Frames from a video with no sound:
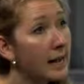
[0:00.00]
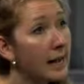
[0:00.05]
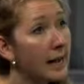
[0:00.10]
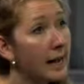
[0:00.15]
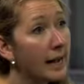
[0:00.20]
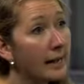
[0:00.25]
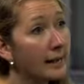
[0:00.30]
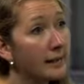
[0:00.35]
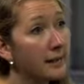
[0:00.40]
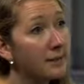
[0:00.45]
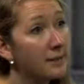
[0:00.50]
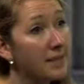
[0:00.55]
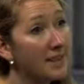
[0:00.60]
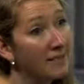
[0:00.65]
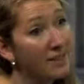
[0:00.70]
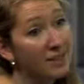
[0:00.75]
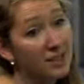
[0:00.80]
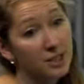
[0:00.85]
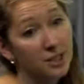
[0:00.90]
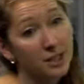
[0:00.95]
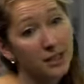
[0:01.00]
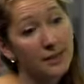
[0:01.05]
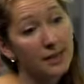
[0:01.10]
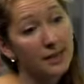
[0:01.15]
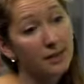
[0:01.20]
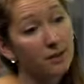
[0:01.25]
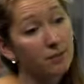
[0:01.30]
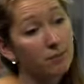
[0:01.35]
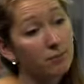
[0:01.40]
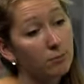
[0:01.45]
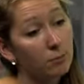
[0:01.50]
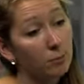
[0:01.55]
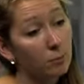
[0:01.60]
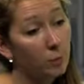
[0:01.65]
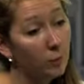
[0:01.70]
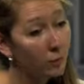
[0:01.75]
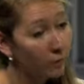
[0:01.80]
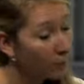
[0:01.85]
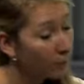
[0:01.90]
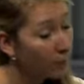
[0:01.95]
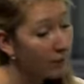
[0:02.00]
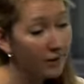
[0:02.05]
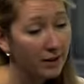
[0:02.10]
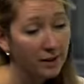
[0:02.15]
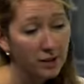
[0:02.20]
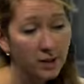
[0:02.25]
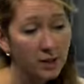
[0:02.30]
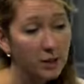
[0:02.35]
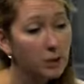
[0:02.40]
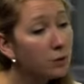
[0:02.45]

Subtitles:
And we've actually